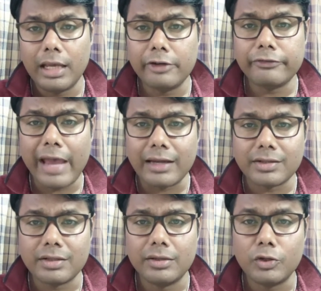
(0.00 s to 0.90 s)
In
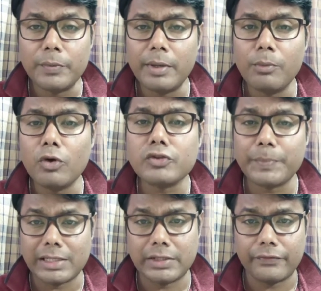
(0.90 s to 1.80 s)
fact, to be more
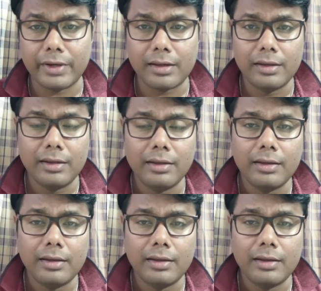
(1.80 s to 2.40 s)
specific,